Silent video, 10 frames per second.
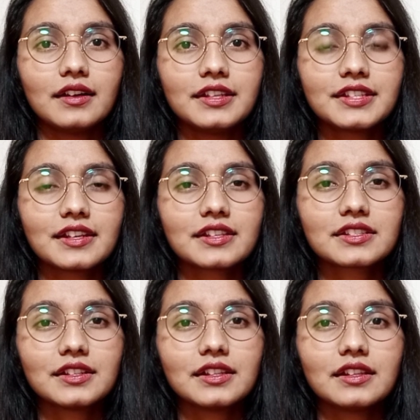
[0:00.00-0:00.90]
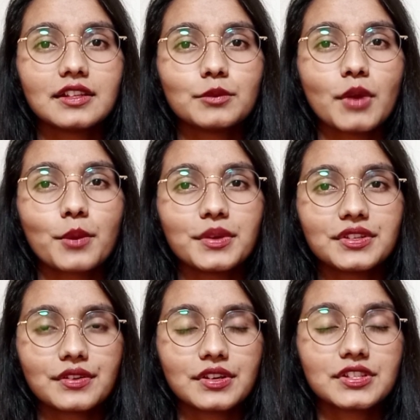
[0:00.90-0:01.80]
International
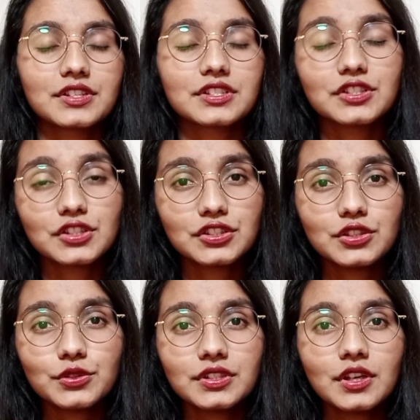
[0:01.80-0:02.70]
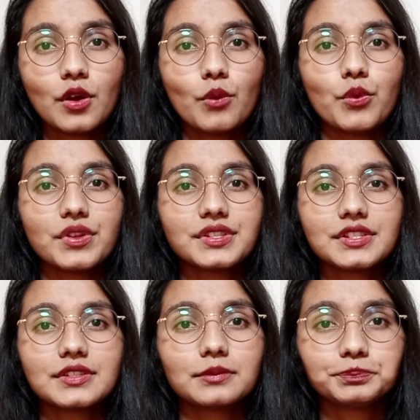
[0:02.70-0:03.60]
Environmental Research Institute, which
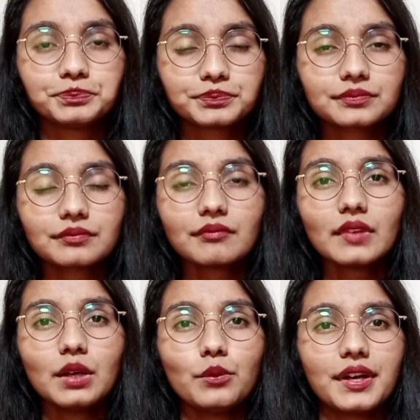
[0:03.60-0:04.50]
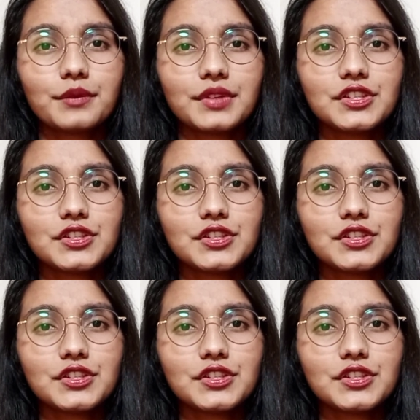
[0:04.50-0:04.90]
is one of the